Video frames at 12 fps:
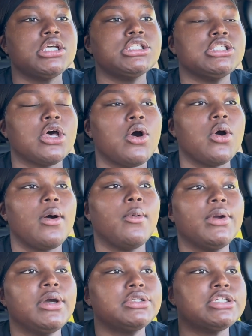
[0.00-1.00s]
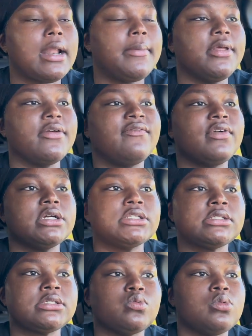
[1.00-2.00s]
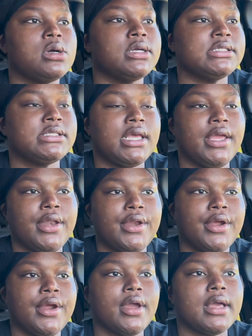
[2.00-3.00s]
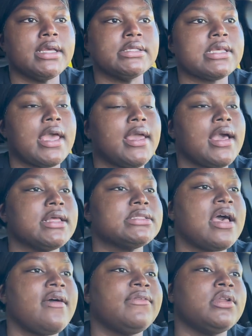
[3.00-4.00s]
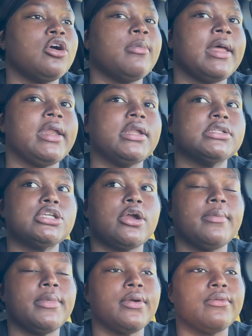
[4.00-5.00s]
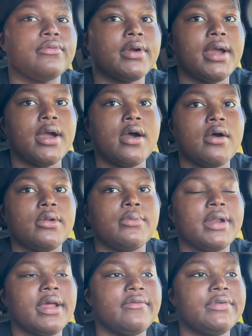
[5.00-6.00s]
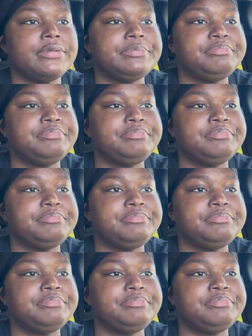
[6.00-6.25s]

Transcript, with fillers: So um, we're gonna try to be the first ones in there because I ain't got time for nobody to turn me around or whatever.